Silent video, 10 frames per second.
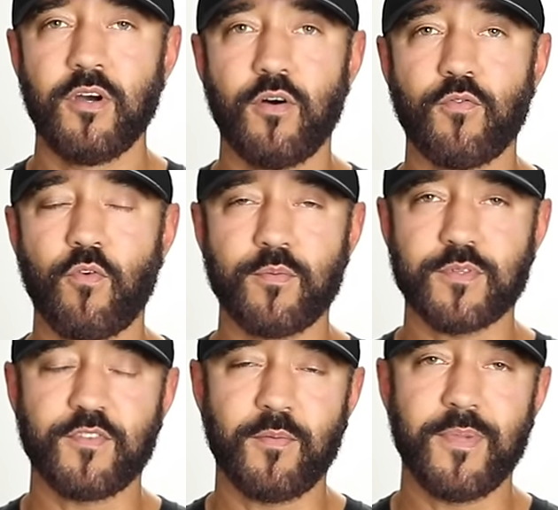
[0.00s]
forms
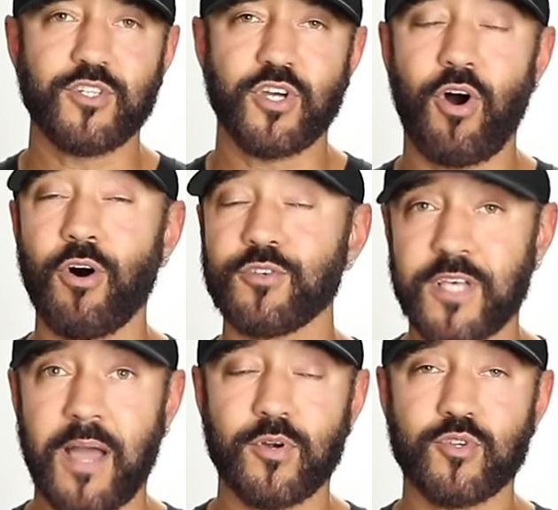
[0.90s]
of dementia,
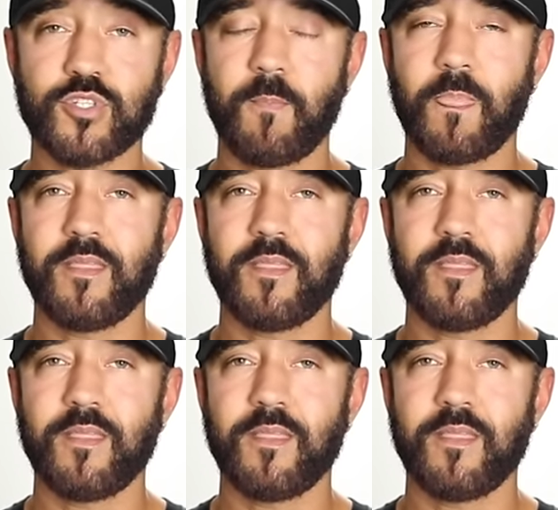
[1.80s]
Alzheimer's,